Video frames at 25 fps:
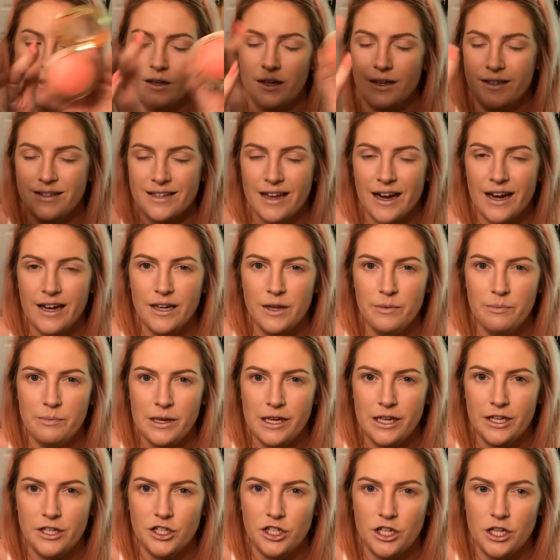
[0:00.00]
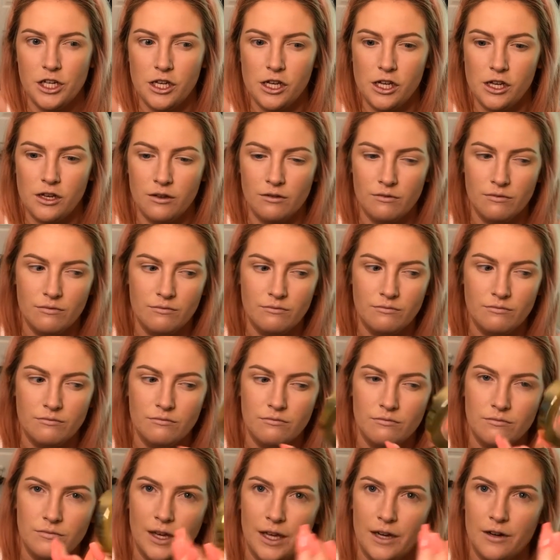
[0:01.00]
it's kind of peachy.
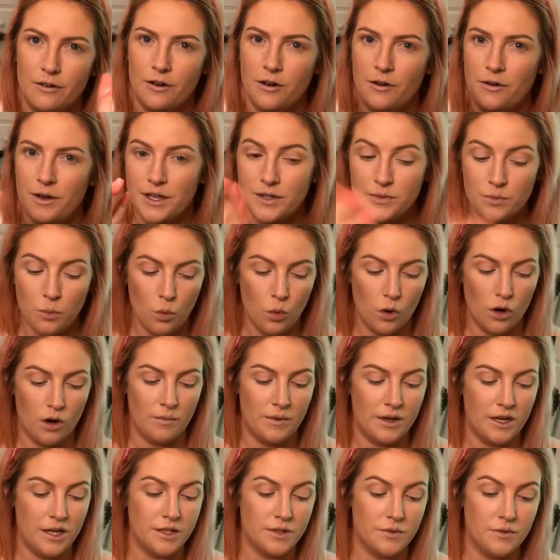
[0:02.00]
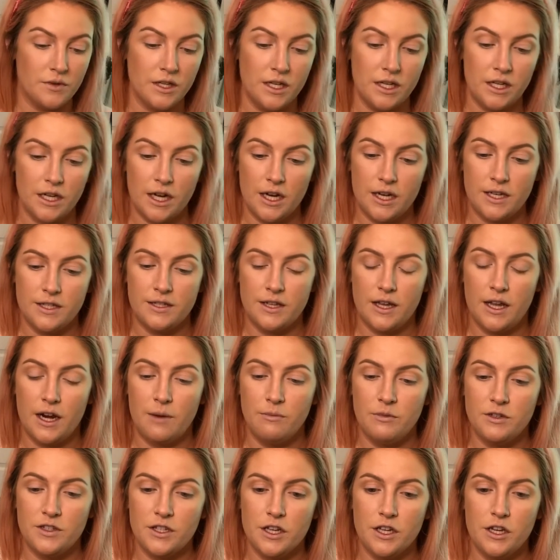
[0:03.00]
I don't know. It's warm and it's really nice. And
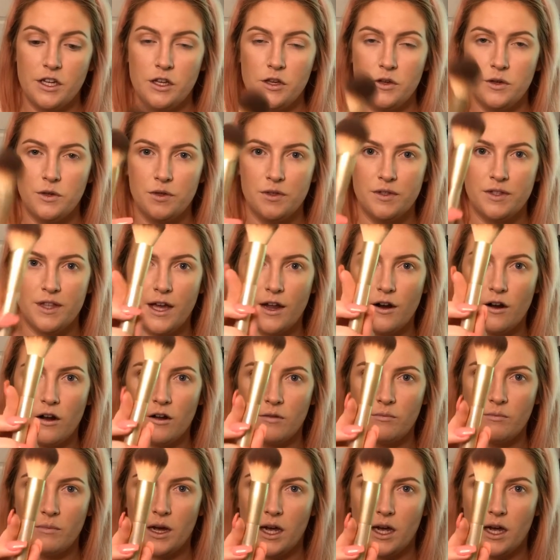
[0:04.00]
I'm just going to use that on